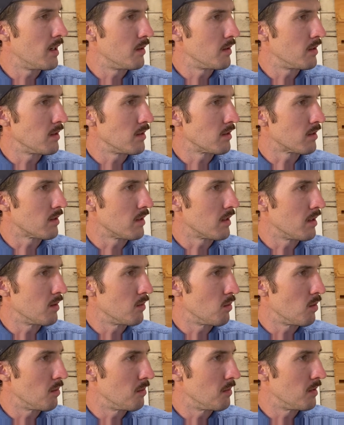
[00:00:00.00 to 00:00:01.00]
it does look like it
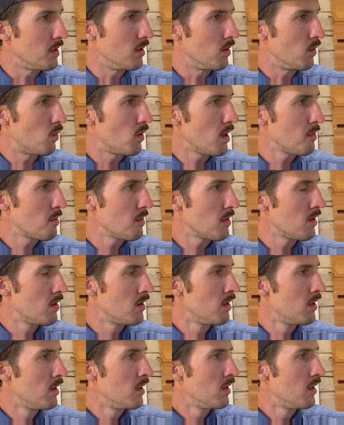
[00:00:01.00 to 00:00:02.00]
will need a wiper
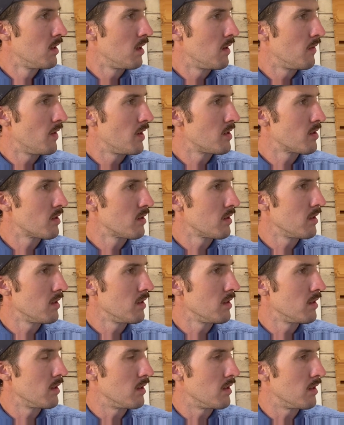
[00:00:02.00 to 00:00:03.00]

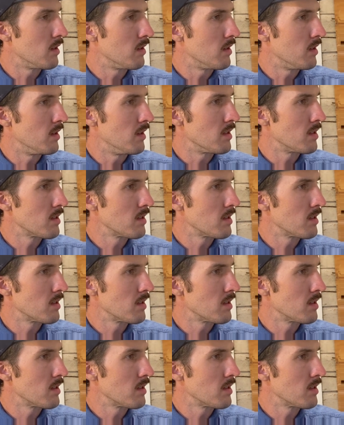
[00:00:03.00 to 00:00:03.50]
eventually uh, in this